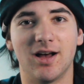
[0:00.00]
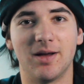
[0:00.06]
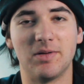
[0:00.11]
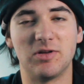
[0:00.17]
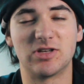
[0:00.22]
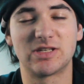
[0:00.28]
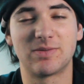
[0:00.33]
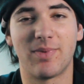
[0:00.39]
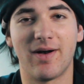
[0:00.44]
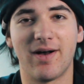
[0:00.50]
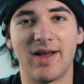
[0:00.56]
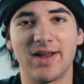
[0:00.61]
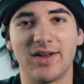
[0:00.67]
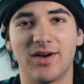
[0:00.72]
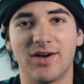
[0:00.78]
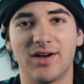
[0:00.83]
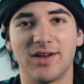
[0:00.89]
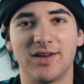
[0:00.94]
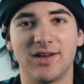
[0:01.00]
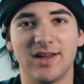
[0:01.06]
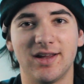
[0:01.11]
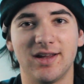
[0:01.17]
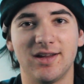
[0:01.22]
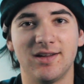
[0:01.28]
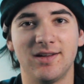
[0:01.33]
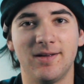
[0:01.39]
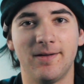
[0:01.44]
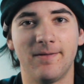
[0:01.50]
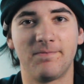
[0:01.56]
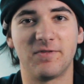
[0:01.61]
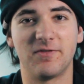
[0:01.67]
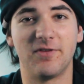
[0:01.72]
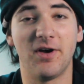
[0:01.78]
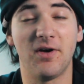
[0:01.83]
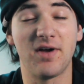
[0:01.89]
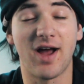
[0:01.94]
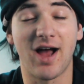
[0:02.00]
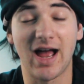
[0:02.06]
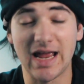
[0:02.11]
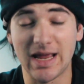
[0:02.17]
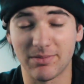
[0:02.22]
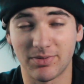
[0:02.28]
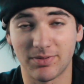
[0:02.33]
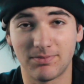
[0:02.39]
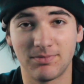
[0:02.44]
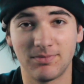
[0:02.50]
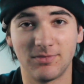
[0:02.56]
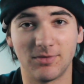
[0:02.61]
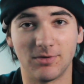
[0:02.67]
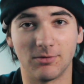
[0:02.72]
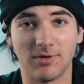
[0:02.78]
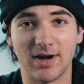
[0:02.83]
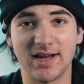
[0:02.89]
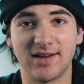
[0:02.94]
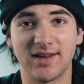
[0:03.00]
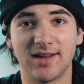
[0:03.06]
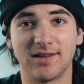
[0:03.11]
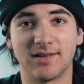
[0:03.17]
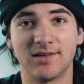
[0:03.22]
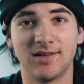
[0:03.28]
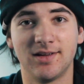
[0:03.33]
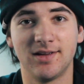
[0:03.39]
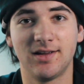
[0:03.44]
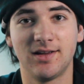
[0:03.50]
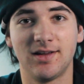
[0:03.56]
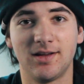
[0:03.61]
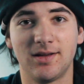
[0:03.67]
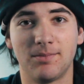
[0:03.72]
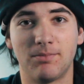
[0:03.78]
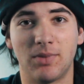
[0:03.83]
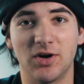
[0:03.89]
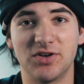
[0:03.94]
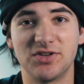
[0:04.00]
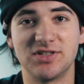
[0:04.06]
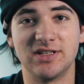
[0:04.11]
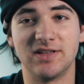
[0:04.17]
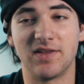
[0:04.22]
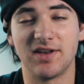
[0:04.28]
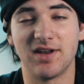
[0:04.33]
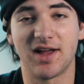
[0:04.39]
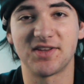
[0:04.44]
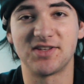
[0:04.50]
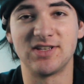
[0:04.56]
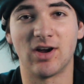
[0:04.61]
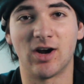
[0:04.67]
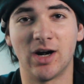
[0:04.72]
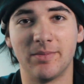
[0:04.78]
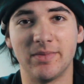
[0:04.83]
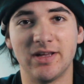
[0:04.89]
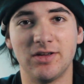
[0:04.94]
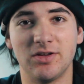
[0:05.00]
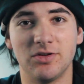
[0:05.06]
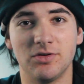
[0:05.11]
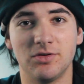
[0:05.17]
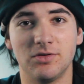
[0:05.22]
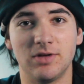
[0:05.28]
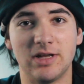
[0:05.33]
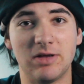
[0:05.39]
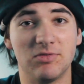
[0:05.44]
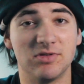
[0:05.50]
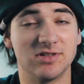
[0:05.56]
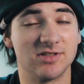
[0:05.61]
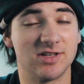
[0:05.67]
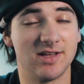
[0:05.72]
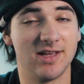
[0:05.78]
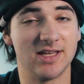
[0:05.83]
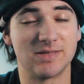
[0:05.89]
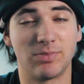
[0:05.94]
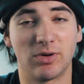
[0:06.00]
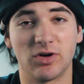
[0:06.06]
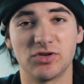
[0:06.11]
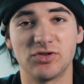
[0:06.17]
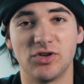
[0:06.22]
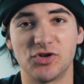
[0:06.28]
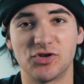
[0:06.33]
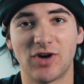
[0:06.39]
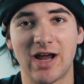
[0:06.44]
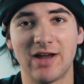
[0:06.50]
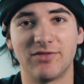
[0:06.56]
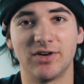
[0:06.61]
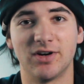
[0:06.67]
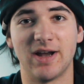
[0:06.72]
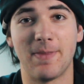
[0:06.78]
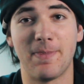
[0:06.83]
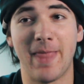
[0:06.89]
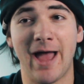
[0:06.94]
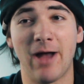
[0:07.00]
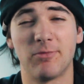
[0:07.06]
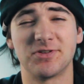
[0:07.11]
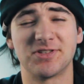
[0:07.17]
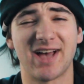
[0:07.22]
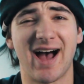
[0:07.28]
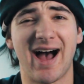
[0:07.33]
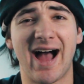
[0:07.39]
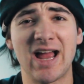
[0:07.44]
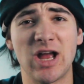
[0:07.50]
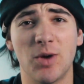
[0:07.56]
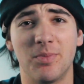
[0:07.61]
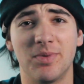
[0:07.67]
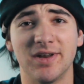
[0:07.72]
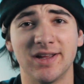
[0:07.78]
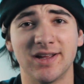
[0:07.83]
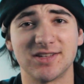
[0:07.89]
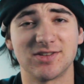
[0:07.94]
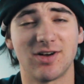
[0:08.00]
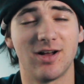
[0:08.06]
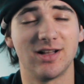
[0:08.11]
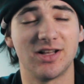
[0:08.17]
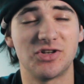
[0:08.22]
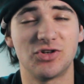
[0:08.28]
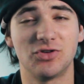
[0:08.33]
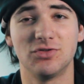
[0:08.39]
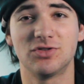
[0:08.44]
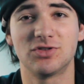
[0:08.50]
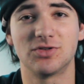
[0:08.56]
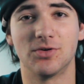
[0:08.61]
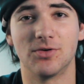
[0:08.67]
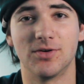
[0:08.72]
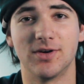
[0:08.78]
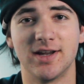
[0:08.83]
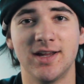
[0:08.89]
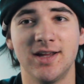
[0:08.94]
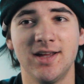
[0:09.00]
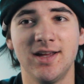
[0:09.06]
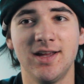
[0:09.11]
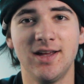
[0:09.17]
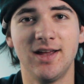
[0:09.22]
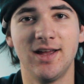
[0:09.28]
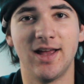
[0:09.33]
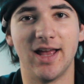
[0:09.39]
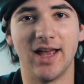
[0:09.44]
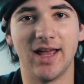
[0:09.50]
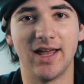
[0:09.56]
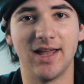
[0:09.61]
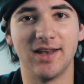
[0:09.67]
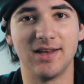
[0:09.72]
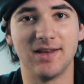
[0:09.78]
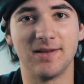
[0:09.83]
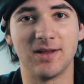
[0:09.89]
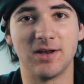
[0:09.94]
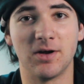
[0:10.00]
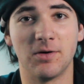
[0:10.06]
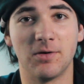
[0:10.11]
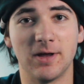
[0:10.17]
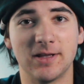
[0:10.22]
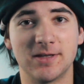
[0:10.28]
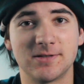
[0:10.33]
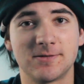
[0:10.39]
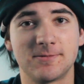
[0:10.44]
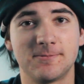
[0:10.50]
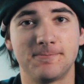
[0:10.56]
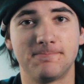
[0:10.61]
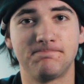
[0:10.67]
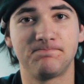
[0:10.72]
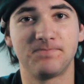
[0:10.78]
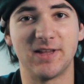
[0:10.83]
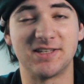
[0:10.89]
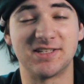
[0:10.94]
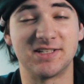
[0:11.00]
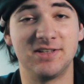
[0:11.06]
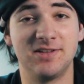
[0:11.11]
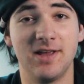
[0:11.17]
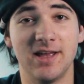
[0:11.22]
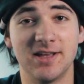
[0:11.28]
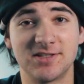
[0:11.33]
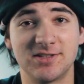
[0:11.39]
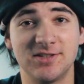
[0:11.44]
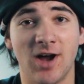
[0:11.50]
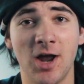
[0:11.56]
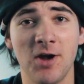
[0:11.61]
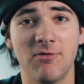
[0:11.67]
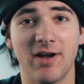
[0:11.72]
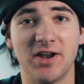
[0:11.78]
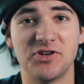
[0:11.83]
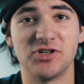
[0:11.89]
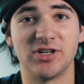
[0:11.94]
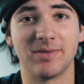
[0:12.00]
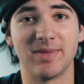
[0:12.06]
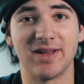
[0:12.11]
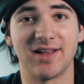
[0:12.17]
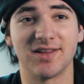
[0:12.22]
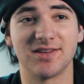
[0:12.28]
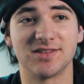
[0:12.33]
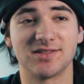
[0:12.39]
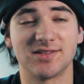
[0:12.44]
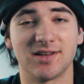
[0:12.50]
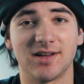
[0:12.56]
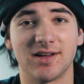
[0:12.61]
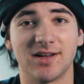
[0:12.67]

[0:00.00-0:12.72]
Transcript: He was spying on a very high up ranking person in the Nazi army who he was his personal driver, and that was eye-opening. It's all a true story, and it's gut-wrenching because